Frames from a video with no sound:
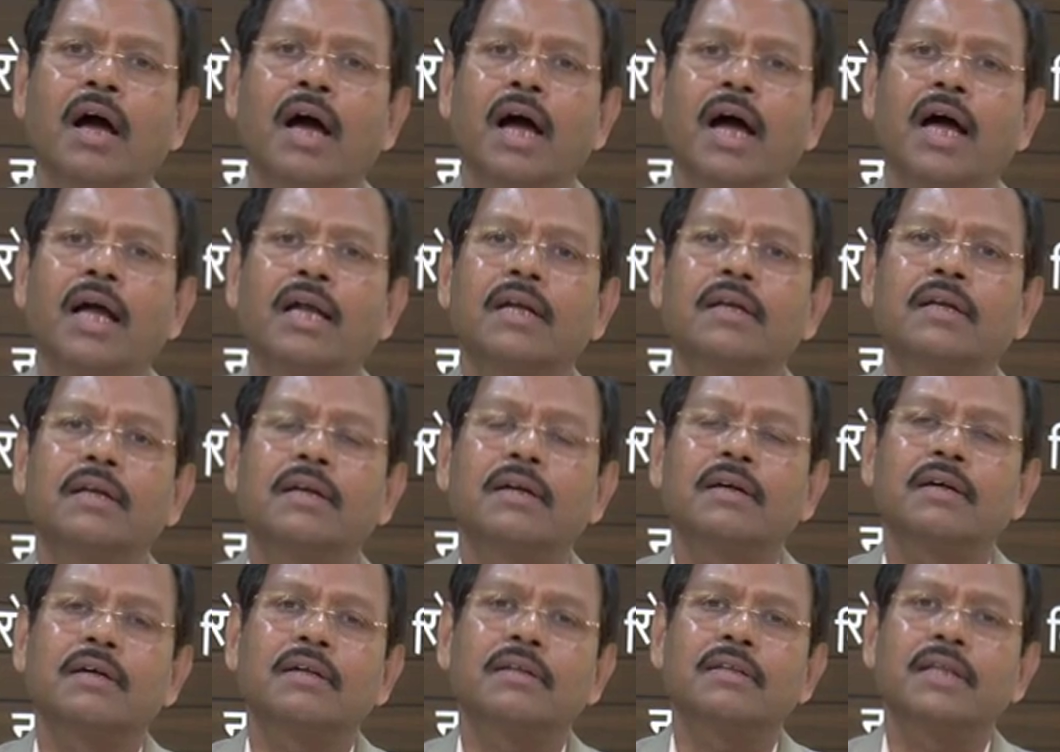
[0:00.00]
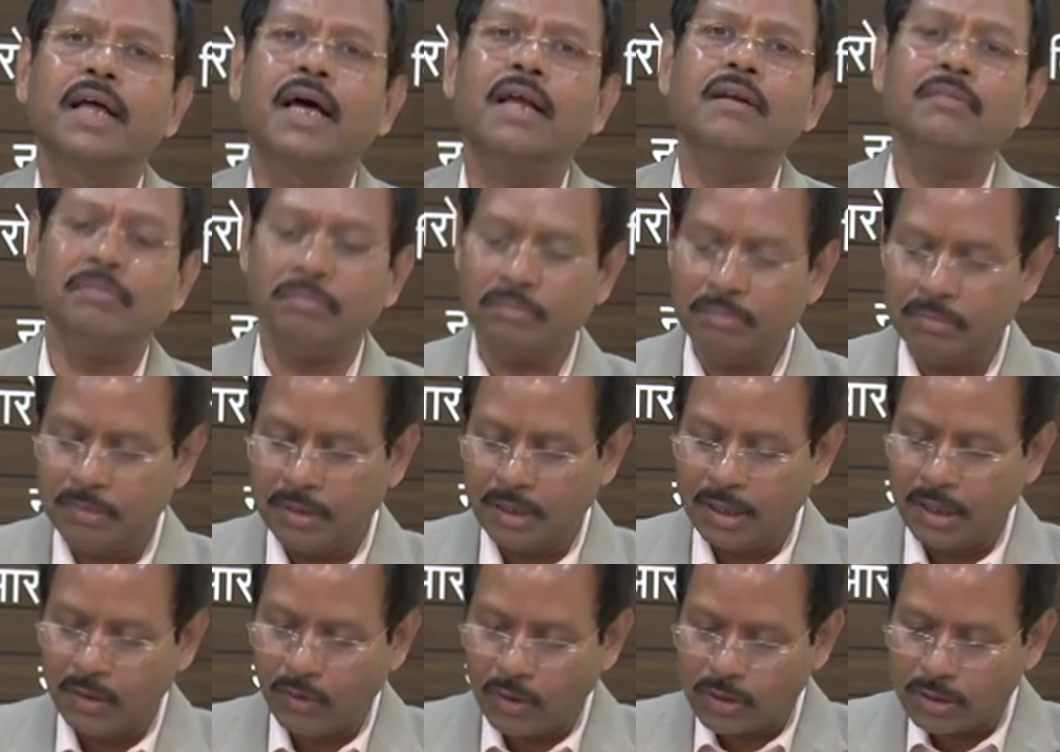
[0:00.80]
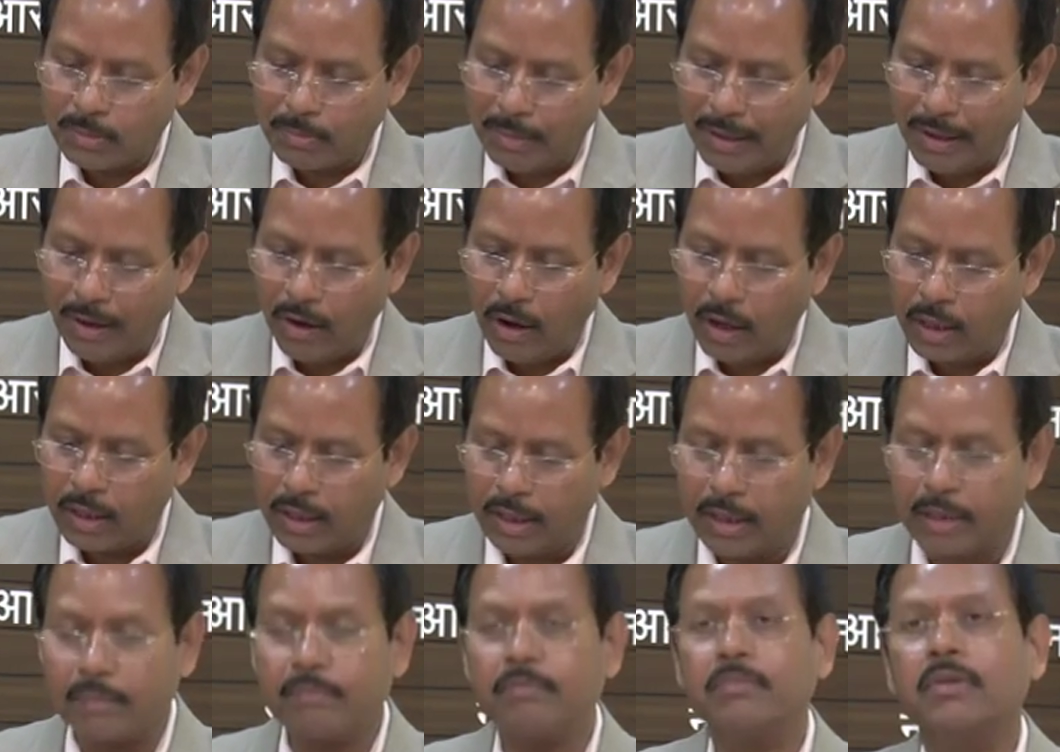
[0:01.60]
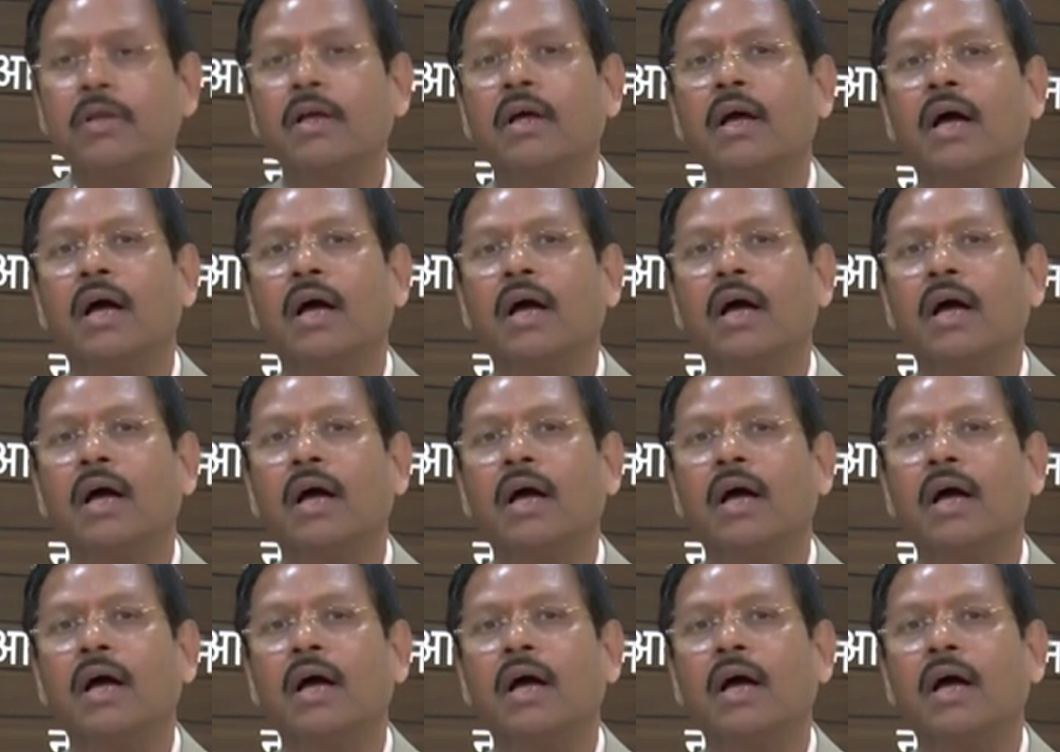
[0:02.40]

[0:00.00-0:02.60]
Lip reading: and then he was a billionaire,